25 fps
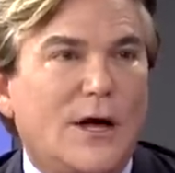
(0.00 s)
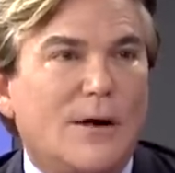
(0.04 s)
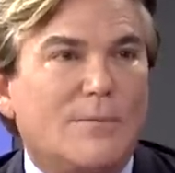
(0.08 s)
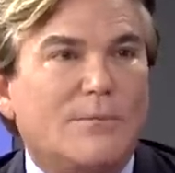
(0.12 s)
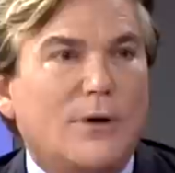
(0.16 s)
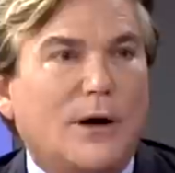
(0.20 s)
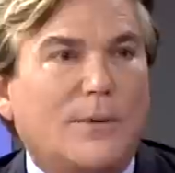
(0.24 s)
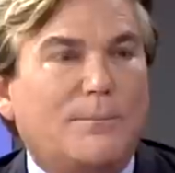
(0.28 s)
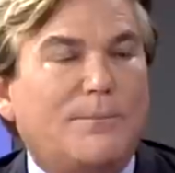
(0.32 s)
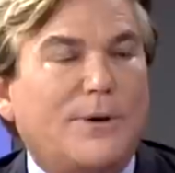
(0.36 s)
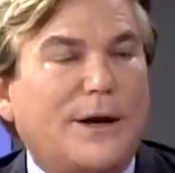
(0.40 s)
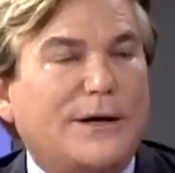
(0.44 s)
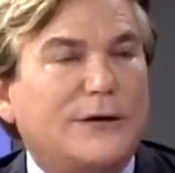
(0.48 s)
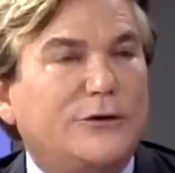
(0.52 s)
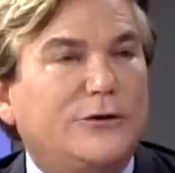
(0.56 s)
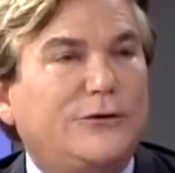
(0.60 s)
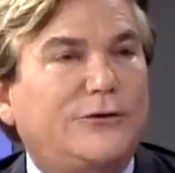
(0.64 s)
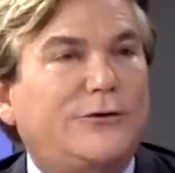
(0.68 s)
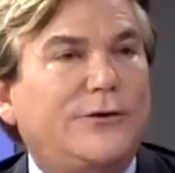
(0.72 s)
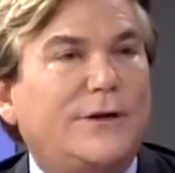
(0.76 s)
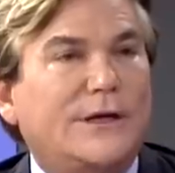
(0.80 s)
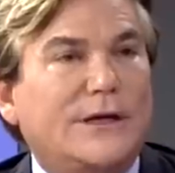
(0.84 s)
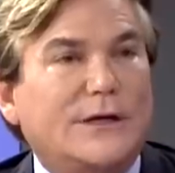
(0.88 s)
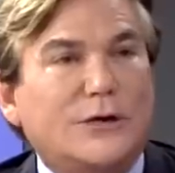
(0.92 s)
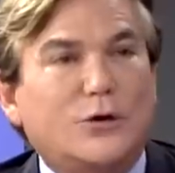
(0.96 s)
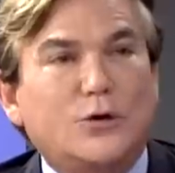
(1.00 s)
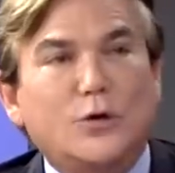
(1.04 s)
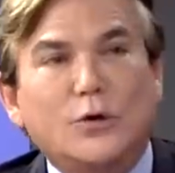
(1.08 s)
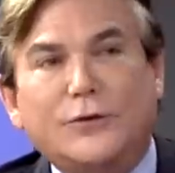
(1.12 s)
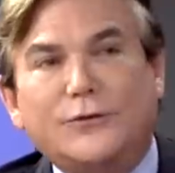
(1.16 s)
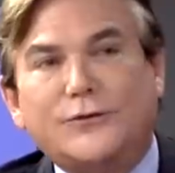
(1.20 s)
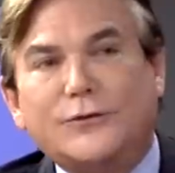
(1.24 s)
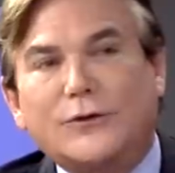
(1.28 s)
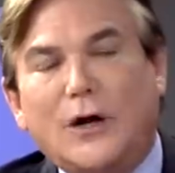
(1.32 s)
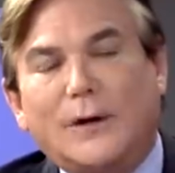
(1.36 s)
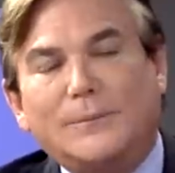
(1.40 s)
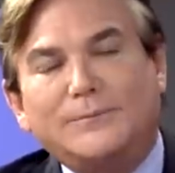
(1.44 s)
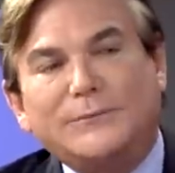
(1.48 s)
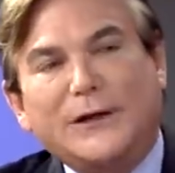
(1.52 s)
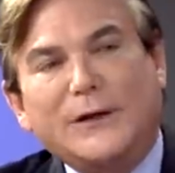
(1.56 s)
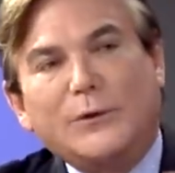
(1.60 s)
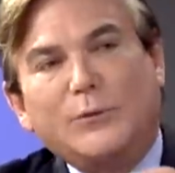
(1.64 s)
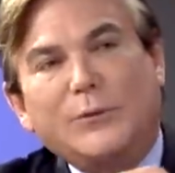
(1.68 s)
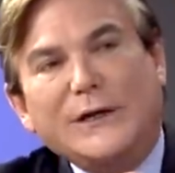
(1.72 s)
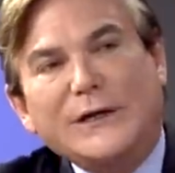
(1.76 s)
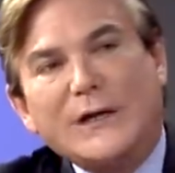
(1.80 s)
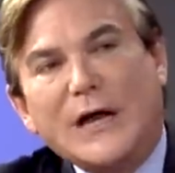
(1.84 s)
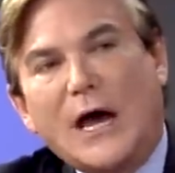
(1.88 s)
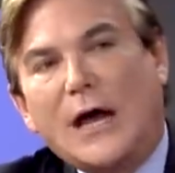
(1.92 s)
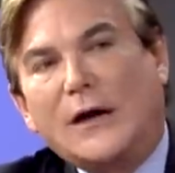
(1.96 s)
But by using cool sculpting,
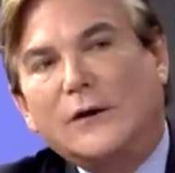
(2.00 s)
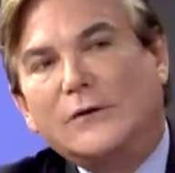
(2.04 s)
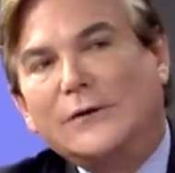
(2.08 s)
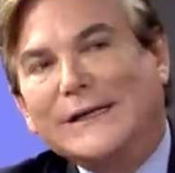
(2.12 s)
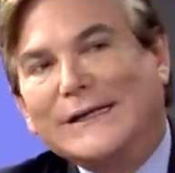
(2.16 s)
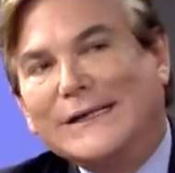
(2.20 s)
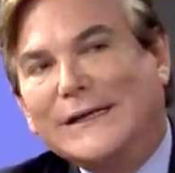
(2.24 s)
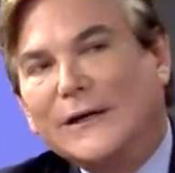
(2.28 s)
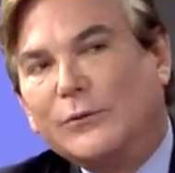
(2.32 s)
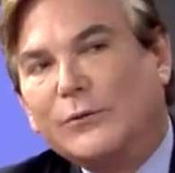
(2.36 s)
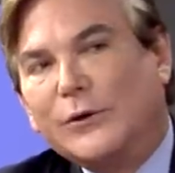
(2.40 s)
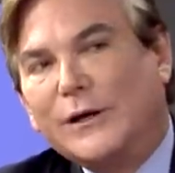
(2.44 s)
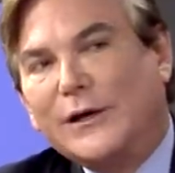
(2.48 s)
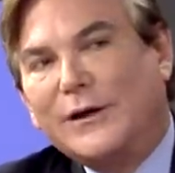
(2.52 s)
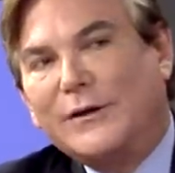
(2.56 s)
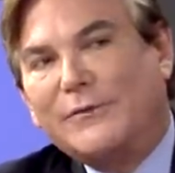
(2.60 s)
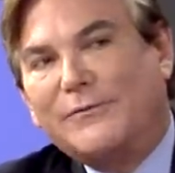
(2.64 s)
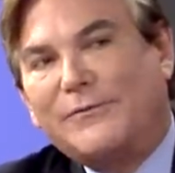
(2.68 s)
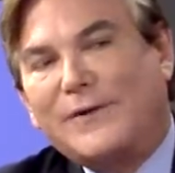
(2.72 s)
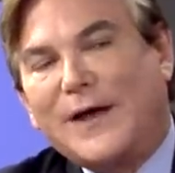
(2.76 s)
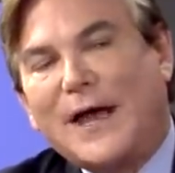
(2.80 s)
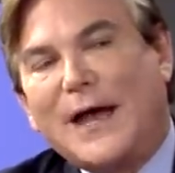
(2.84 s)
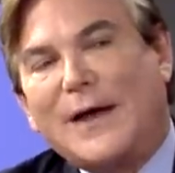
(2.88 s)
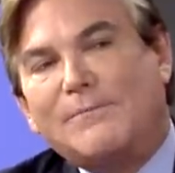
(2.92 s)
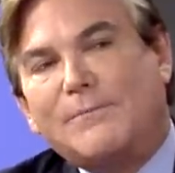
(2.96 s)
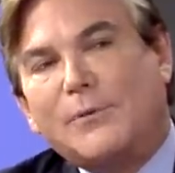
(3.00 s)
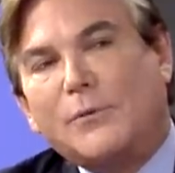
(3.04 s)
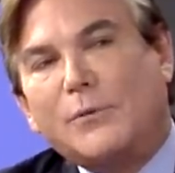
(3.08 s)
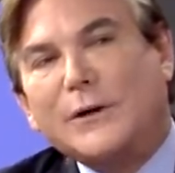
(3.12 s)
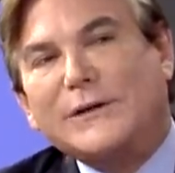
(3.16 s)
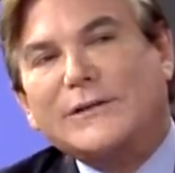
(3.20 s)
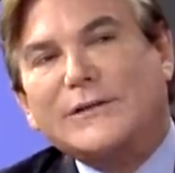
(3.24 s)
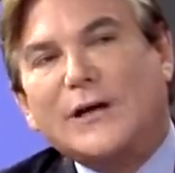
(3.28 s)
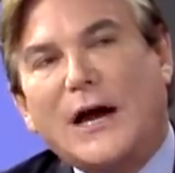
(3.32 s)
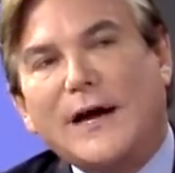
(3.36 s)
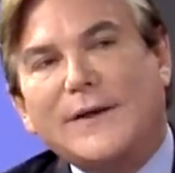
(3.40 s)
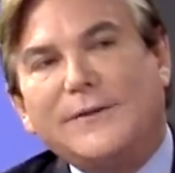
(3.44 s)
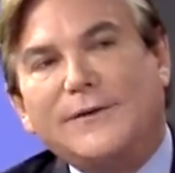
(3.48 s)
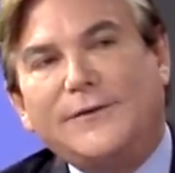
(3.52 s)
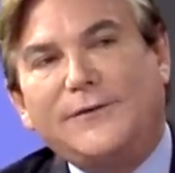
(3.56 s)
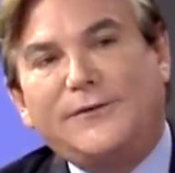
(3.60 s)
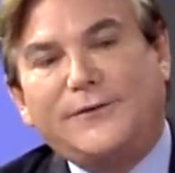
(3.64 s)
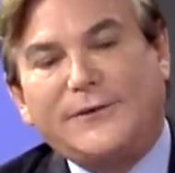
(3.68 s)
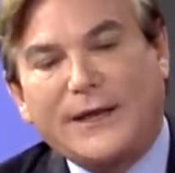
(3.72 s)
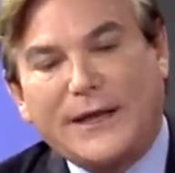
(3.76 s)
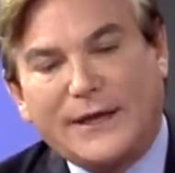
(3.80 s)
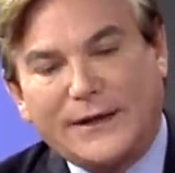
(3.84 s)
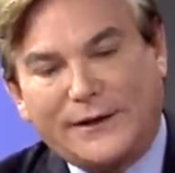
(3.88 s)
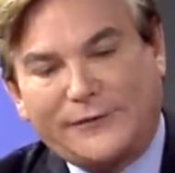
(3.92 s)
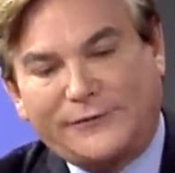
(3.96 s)
we not only get rid of the fat, but we tighten the
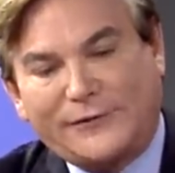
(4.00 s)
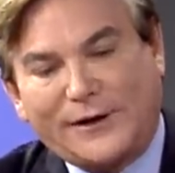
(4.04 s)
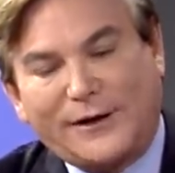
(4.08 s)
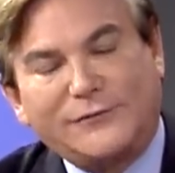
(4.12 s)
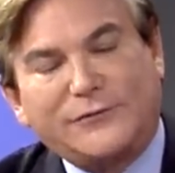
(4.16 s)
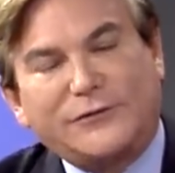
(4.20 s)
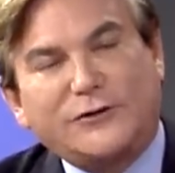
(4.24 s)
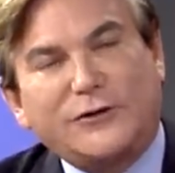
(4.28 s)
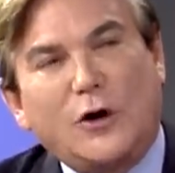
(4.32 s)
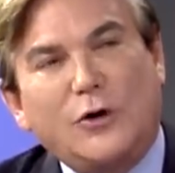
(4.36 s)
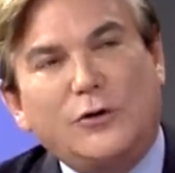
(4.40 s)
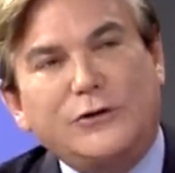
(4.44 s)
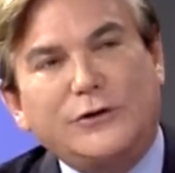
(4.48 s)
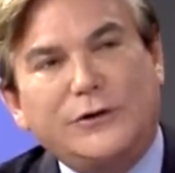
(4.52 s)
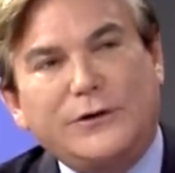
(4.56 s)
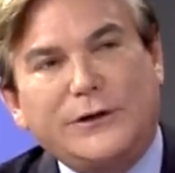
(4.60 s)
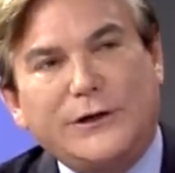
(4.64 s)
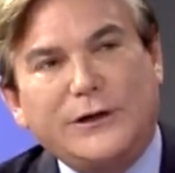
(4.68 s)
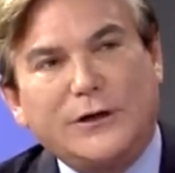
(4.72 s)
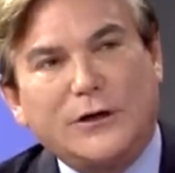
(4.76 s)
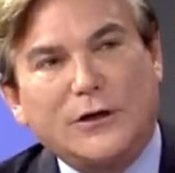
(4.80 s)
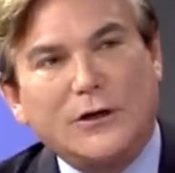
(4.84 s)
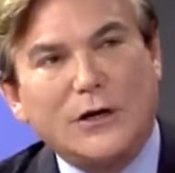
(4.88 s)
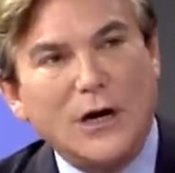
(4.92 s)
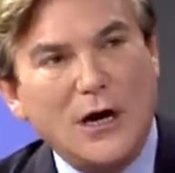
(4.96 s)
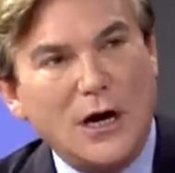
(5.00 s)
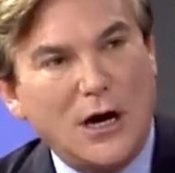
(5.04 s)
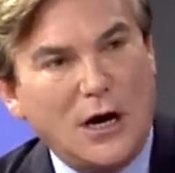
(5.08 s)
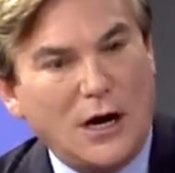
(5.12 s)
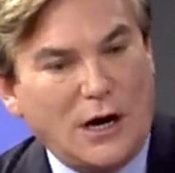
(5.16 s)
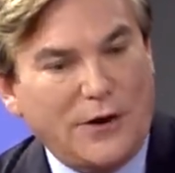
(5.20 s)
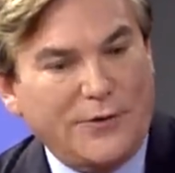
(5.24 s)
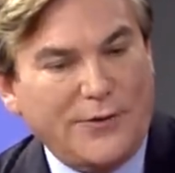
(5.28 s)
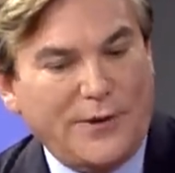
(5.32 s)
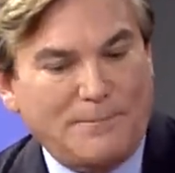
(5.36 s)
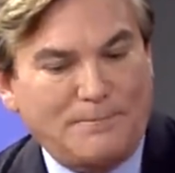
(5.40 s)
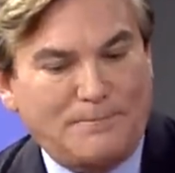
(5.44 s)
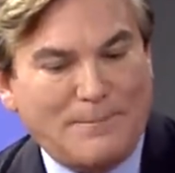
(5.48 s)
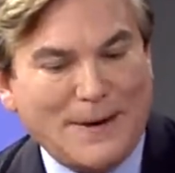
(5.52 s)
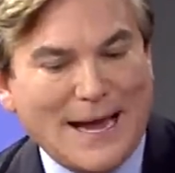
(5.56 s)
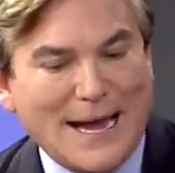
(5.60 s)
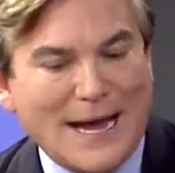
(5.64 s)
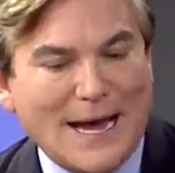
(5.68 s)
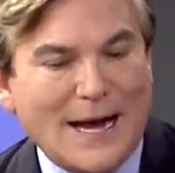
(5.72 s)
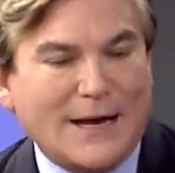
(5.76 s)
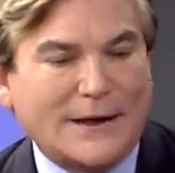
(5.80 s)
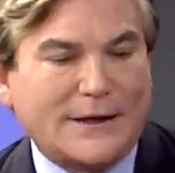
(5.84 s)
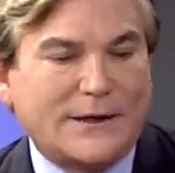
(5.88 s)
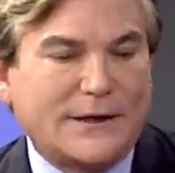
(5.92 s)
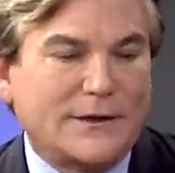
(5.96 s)
skin, as I've shown you here on the
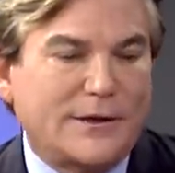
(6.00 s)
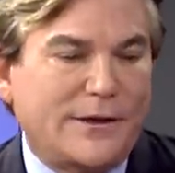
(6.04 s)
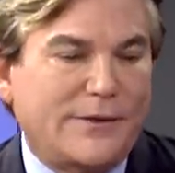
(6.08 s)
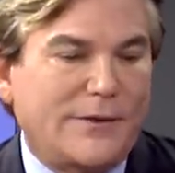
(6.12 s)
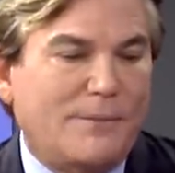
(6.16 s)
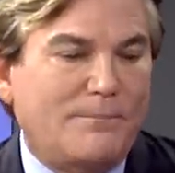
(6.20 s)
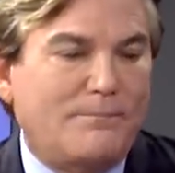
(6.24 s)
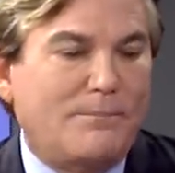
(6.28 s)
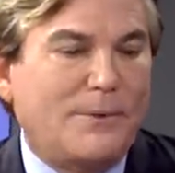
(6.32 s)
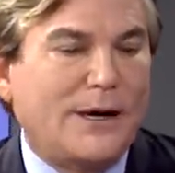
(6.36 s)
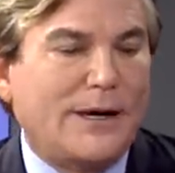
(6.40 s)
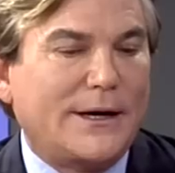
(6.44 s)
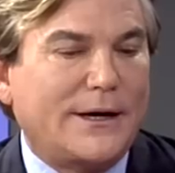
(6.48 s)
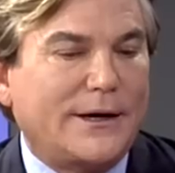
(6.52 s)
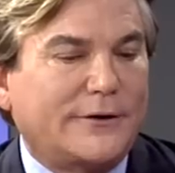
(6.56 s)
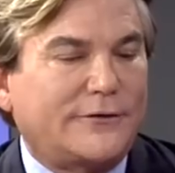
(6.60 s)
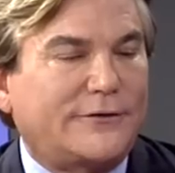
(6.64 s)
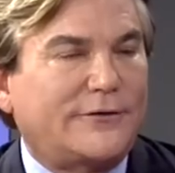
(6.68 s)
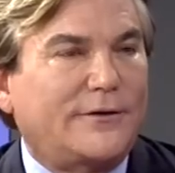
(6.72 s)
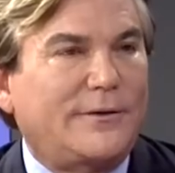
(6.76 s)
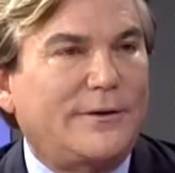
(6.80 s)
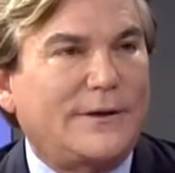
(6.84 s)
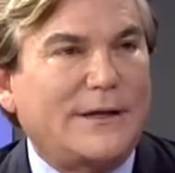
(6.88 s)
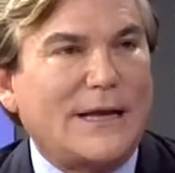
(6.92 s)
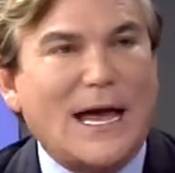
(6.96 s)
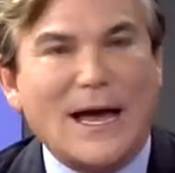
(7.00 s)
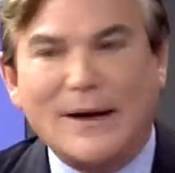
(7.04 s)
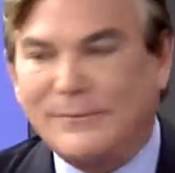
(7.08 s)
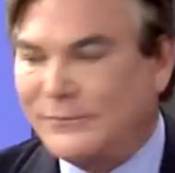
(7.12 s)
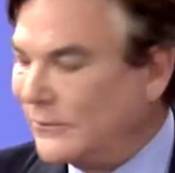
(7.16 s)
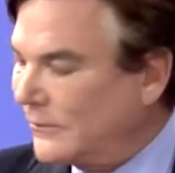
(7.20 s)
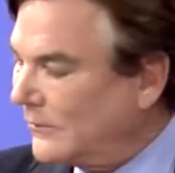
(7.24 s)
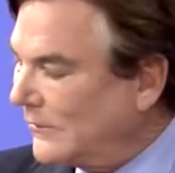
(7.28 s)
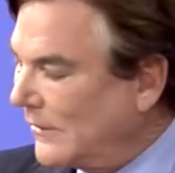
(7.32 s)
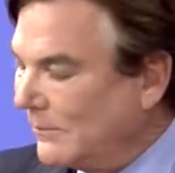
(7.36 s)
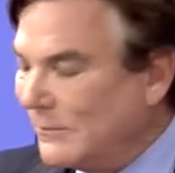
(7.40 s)
back and on the buttocks and the abdomen.